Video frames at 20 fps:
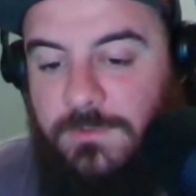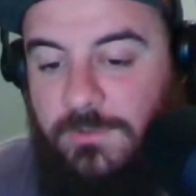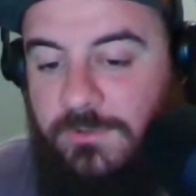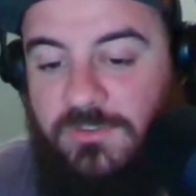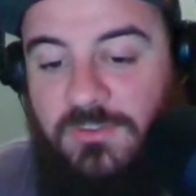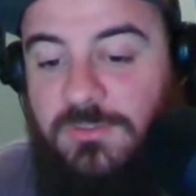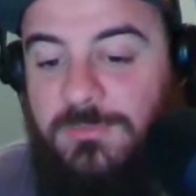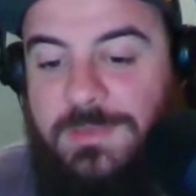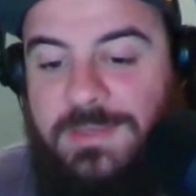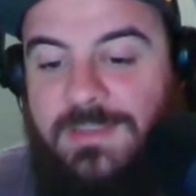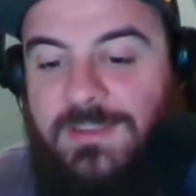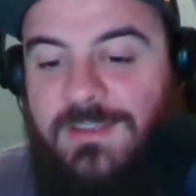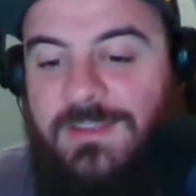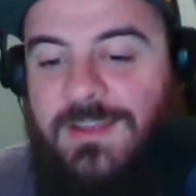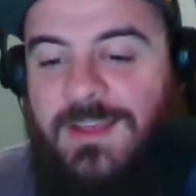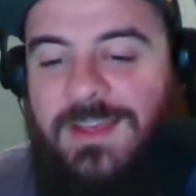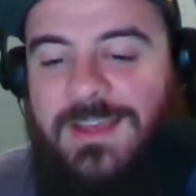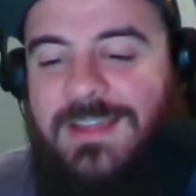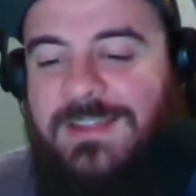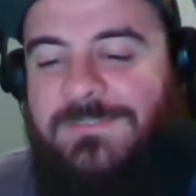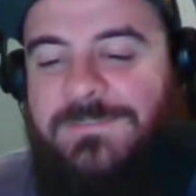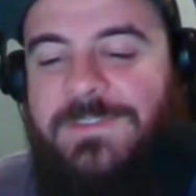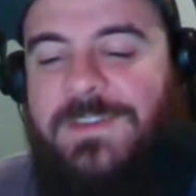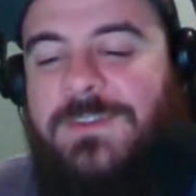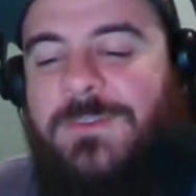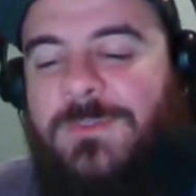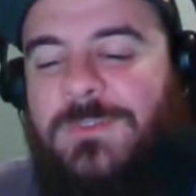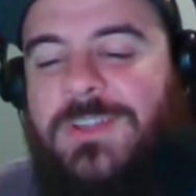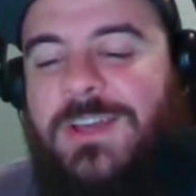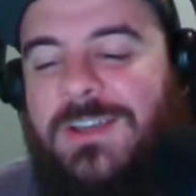
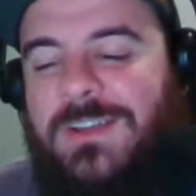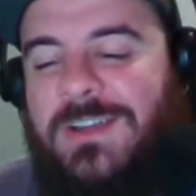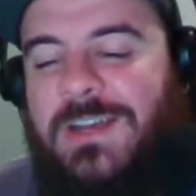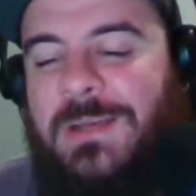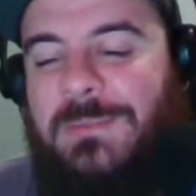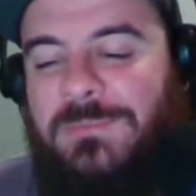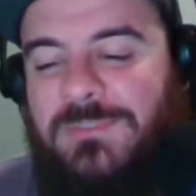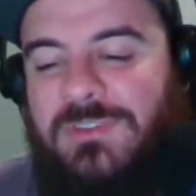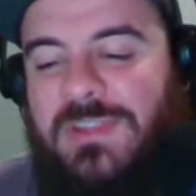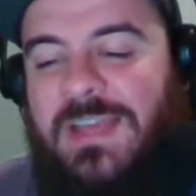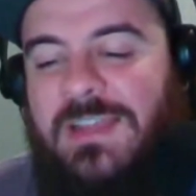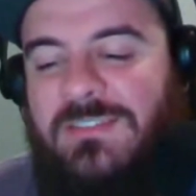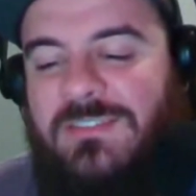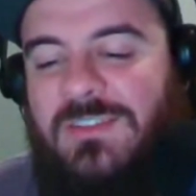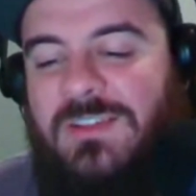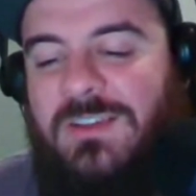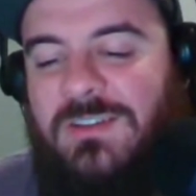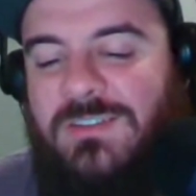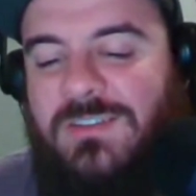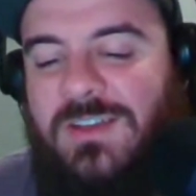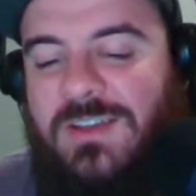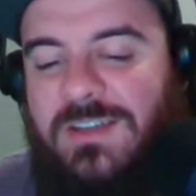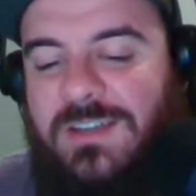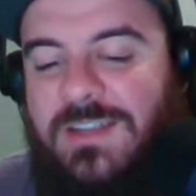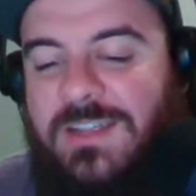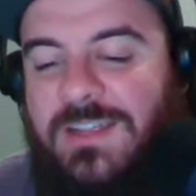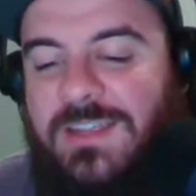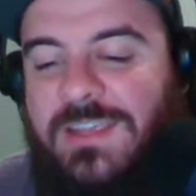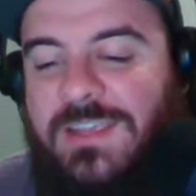fanduel.com/lockedon.